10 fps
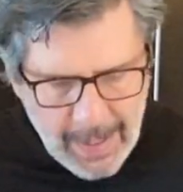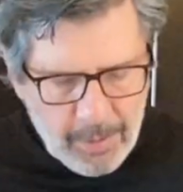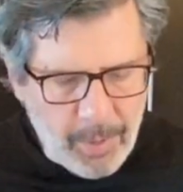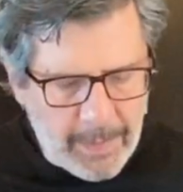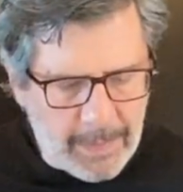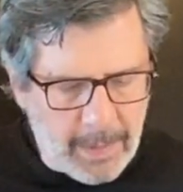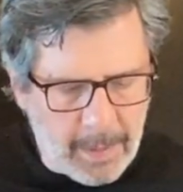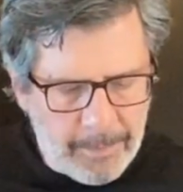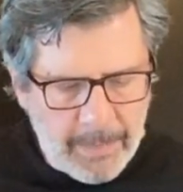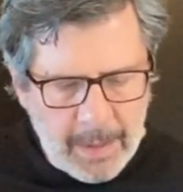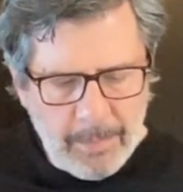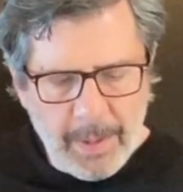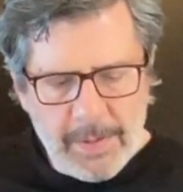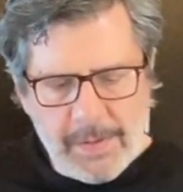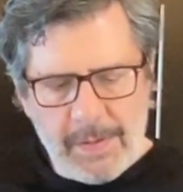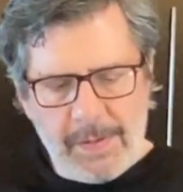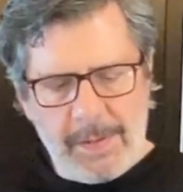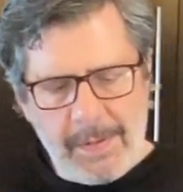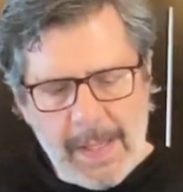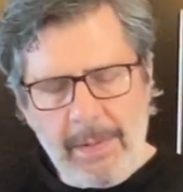not quite there, but it's
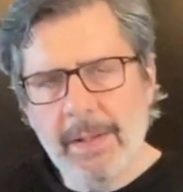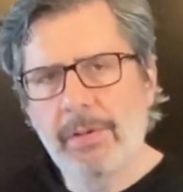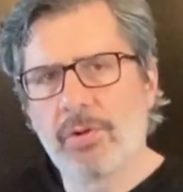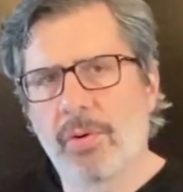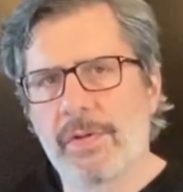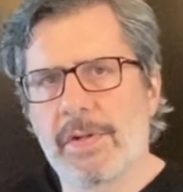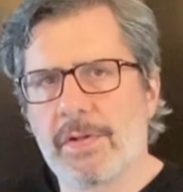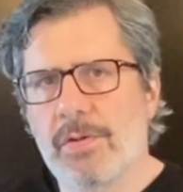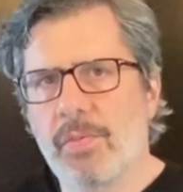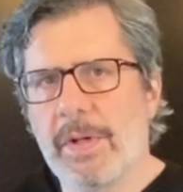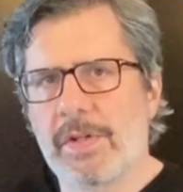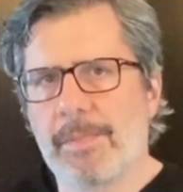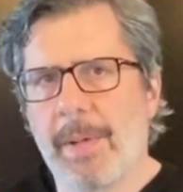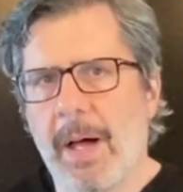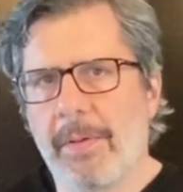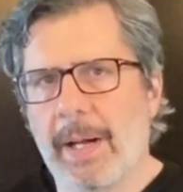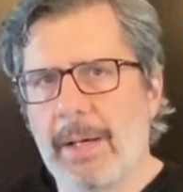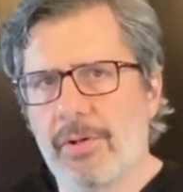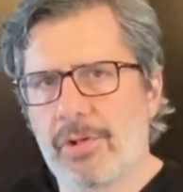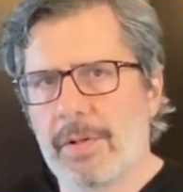tending towards the sweet smell that I
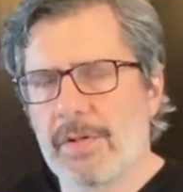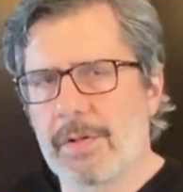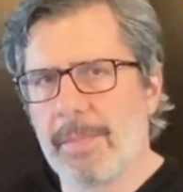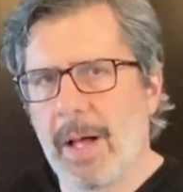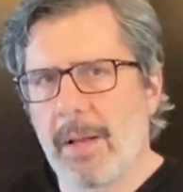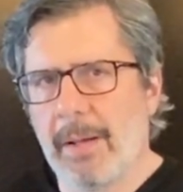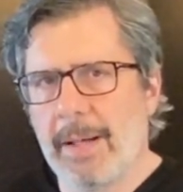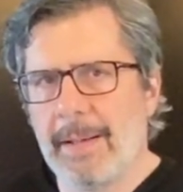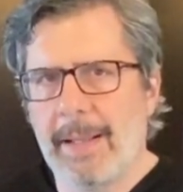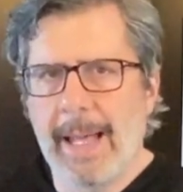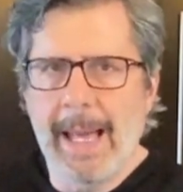usually smell in the